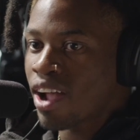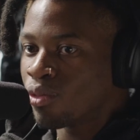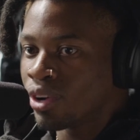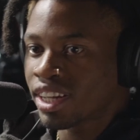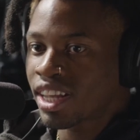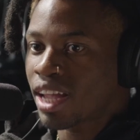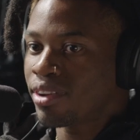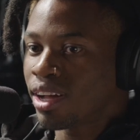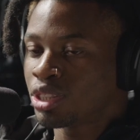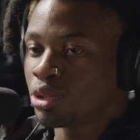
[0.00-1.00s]
when it came
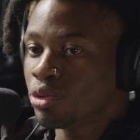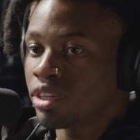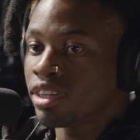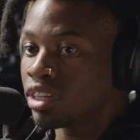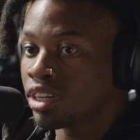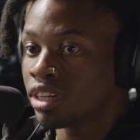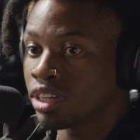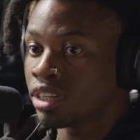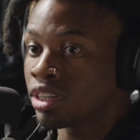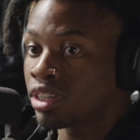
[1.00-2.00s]
down to it,
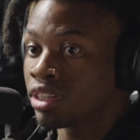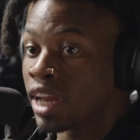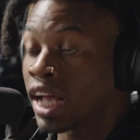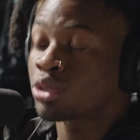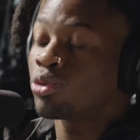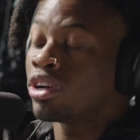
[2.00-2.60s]
that's